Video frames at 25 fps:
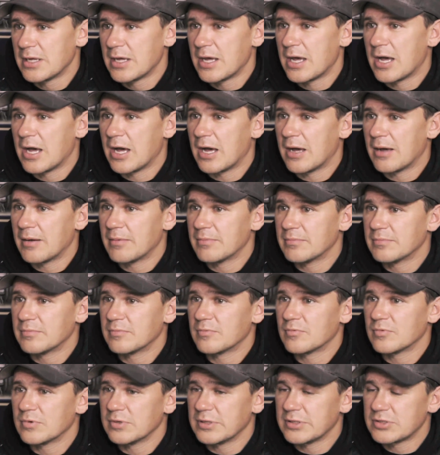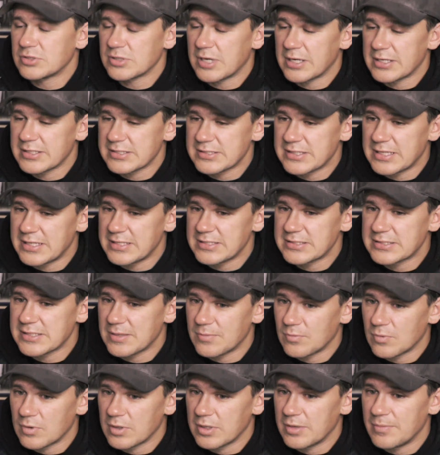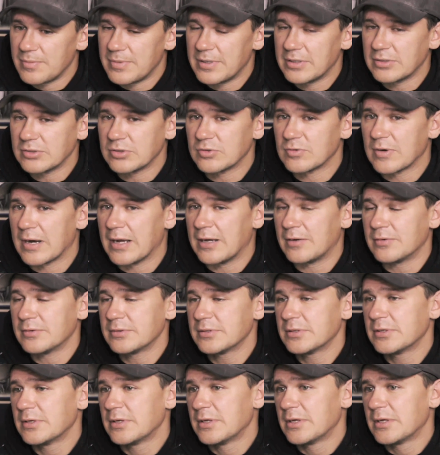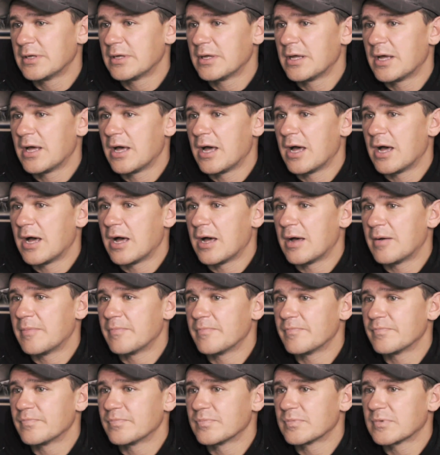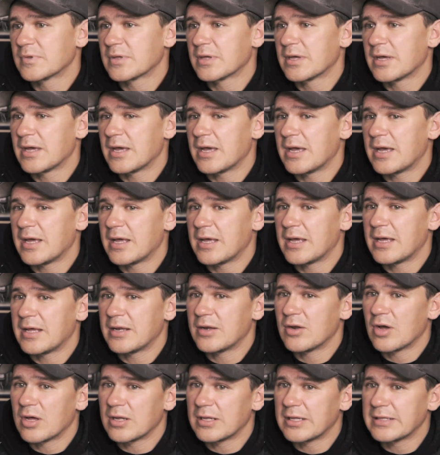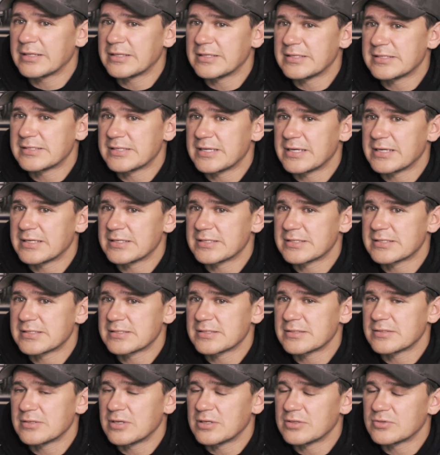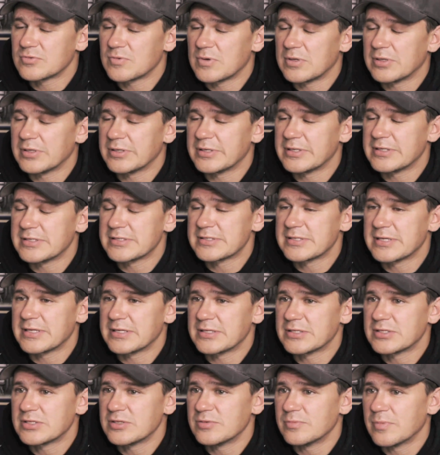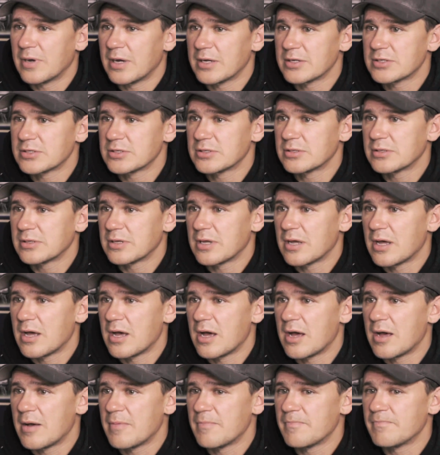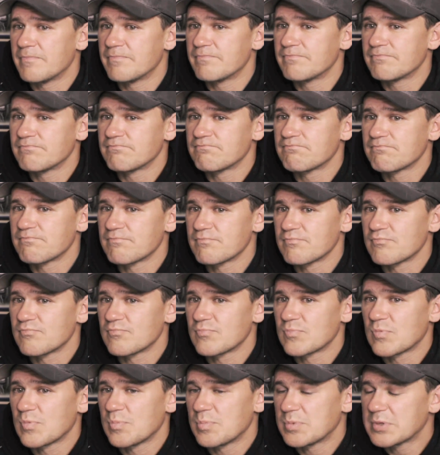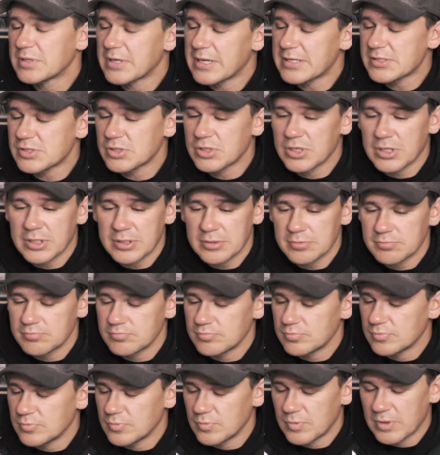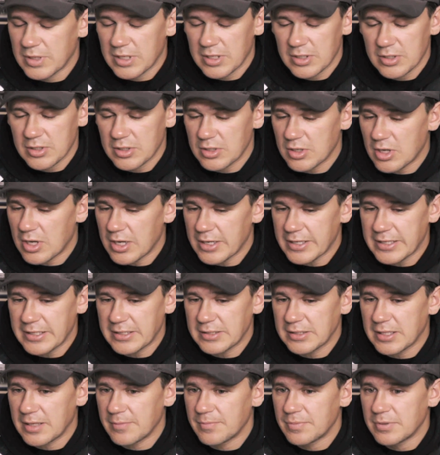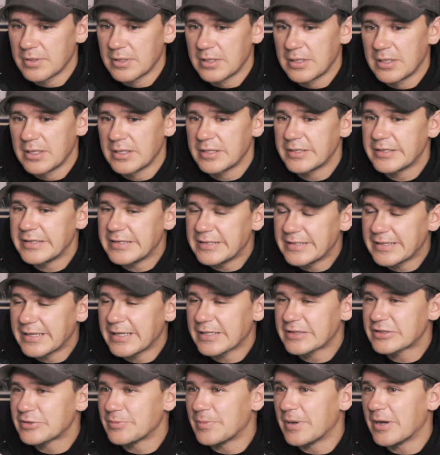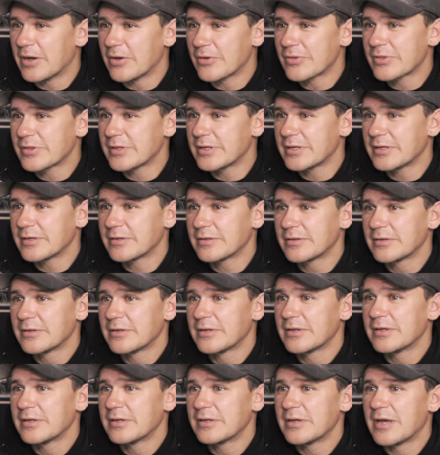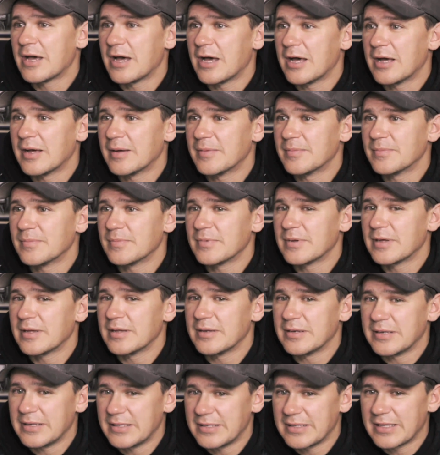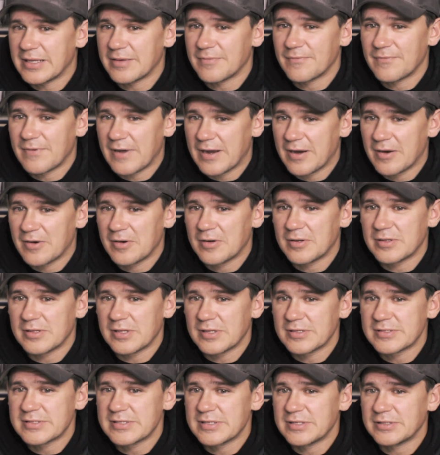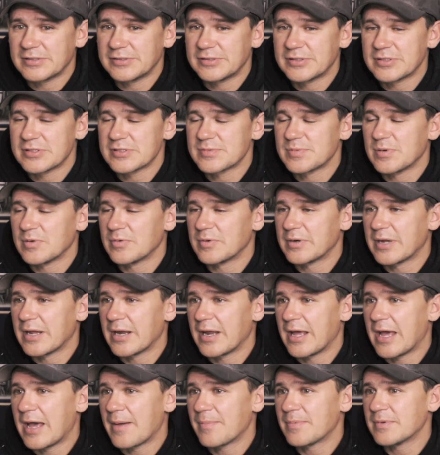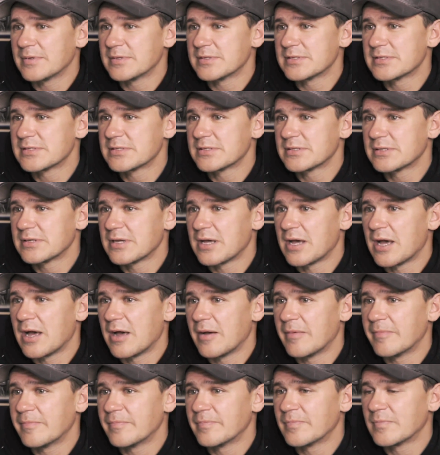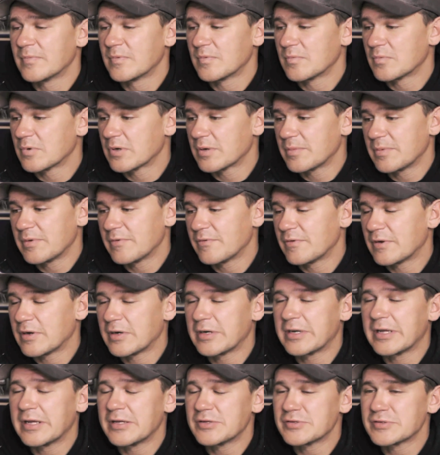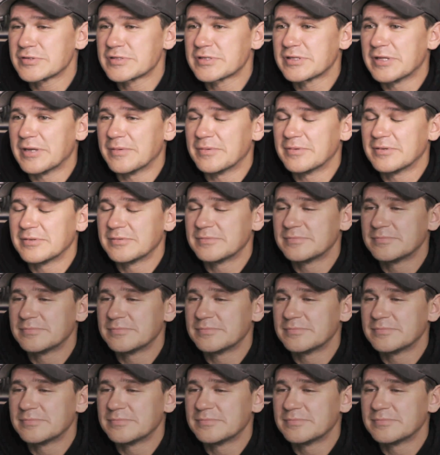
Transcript: really try to stay somewhere in the middle ground. And not let these things, not dwell on these things too much. But the guys are good. We got a good hockey club. Need to get them healthy, and need to get them firing all cylinders. But when that happens, we're going to be a very dangerous club.